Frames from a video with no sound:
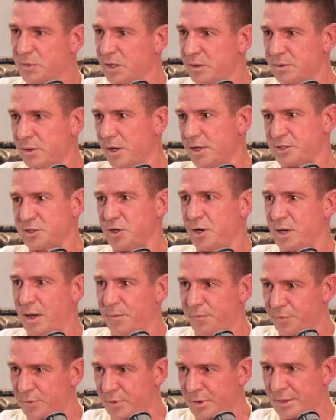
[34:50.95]
I signed
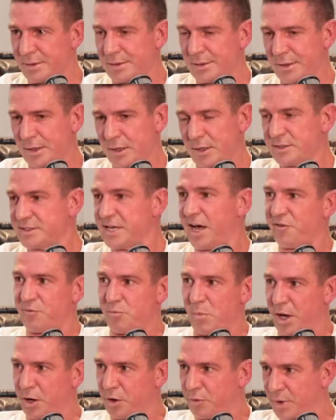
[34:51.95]
up for a Tough
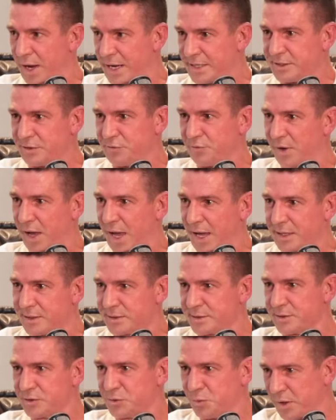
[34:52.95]
Mudder race in
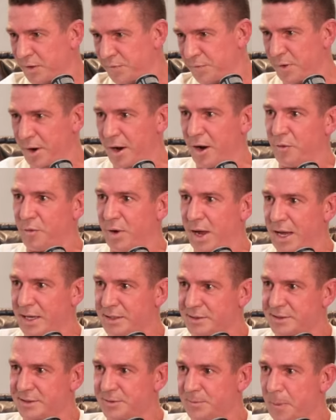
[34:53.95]
Vegas, a 24-hour
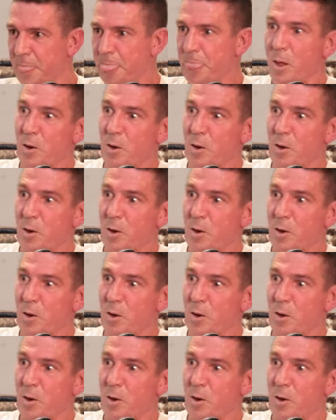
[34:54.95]
race, and